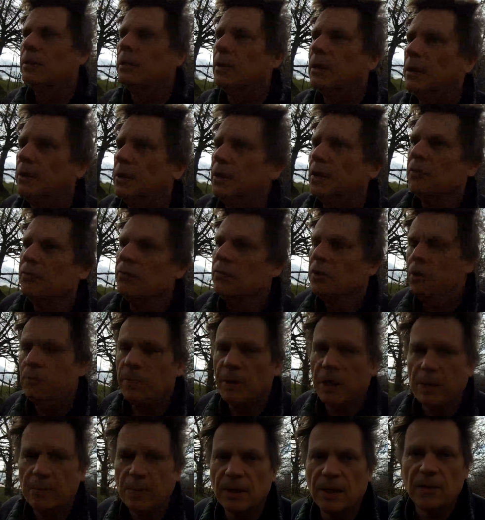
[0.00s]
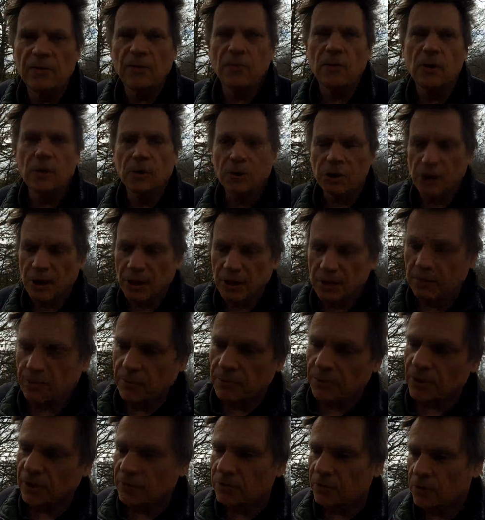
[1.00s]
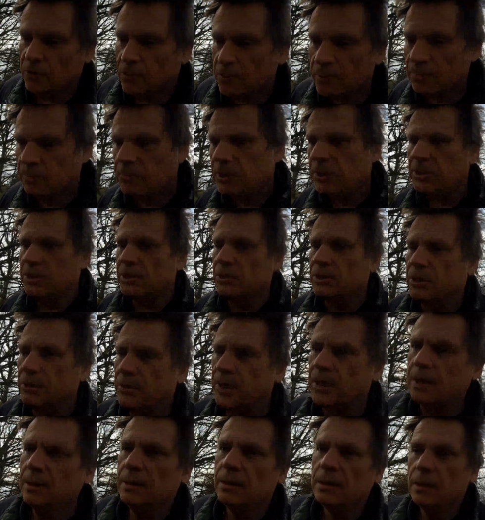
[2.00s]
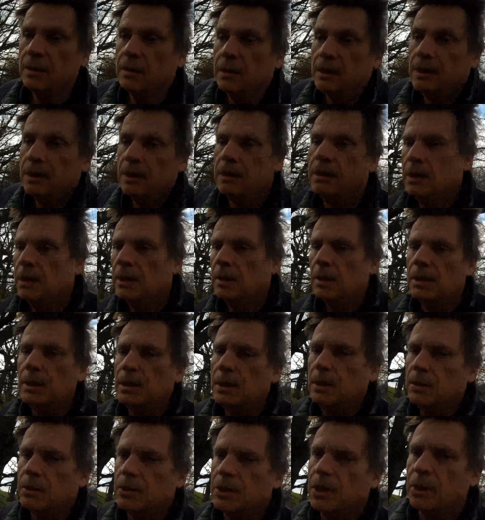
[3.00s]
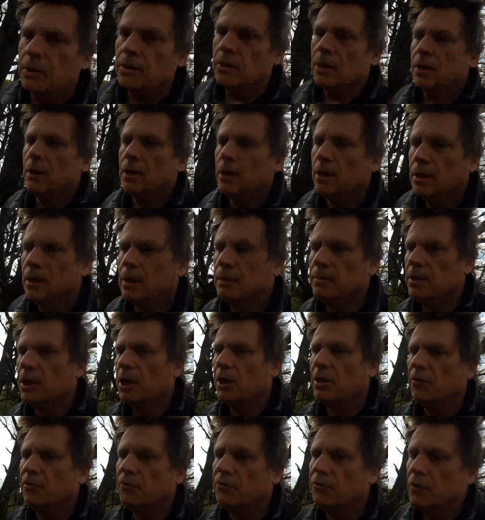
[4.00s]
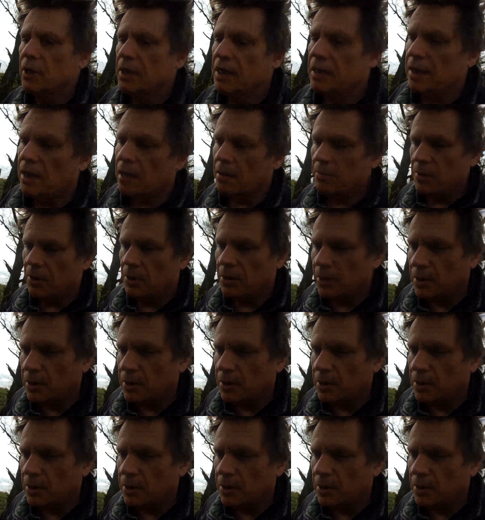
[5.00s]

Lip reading: Only a few people ever watch it or ever listen to it. So I'm kind of freed up.